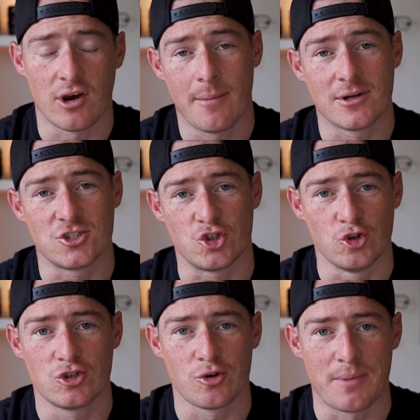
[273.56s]
on how much
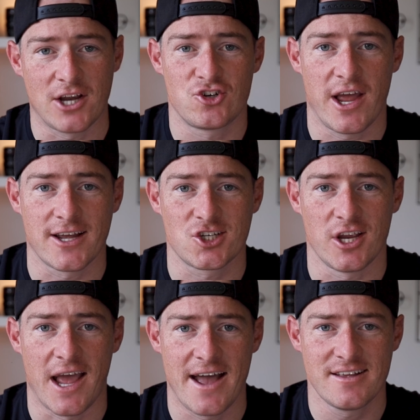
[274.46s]
juice your battery
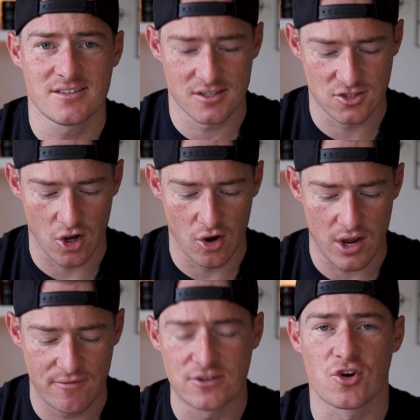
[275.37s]
actually has. So
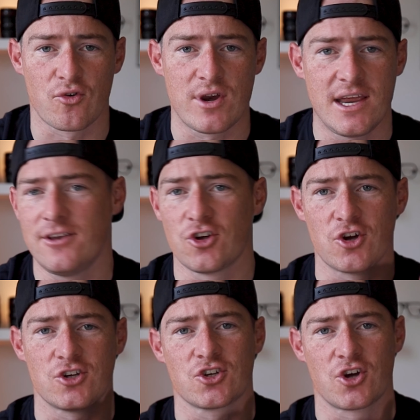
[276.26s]
if it's green, you're
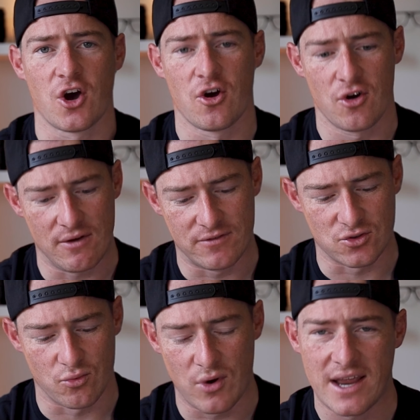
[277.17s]
good to go. If
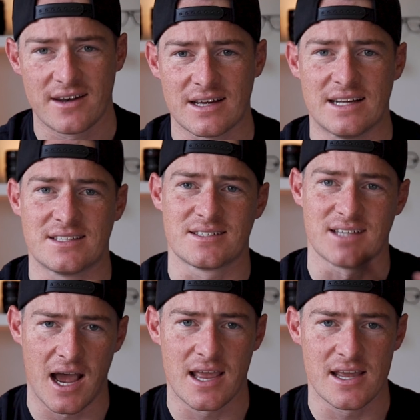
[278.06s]
it's red, it's
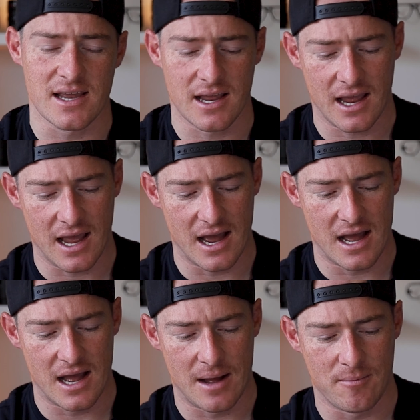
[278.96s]
dying,
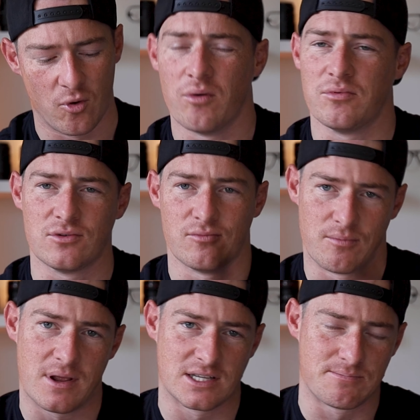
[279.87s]
or
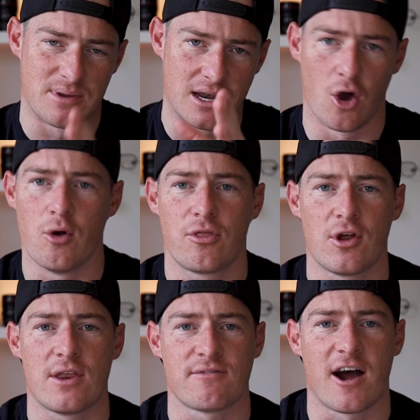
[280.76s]
gets below
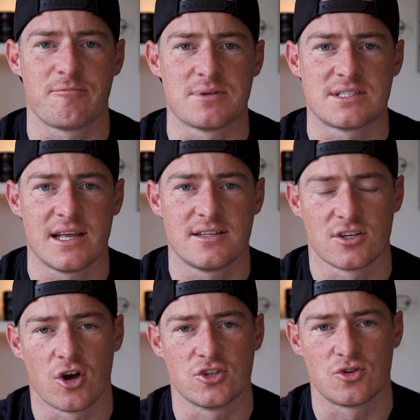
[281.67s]
35%,
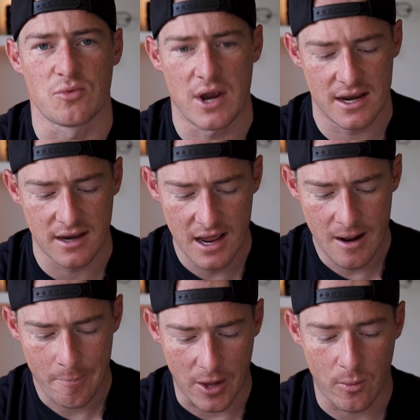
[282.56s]
it goes to red.
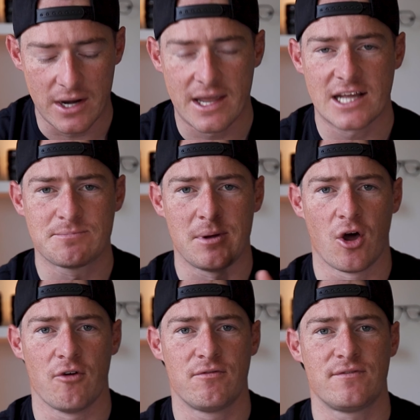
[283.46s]
And when it gets
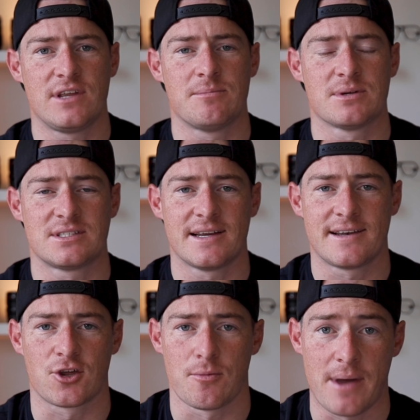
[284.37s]
below
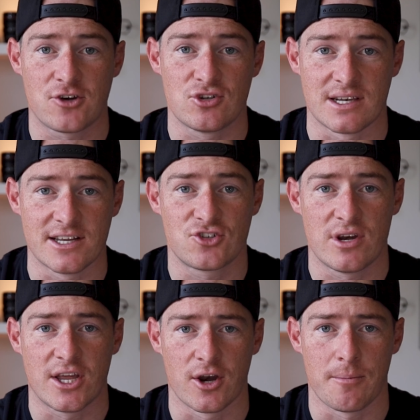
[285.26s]
15%, like your battery's
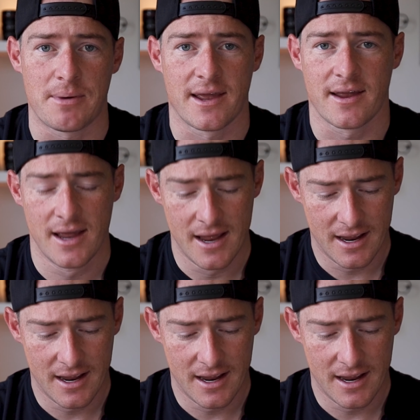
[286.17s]
literally going to peg,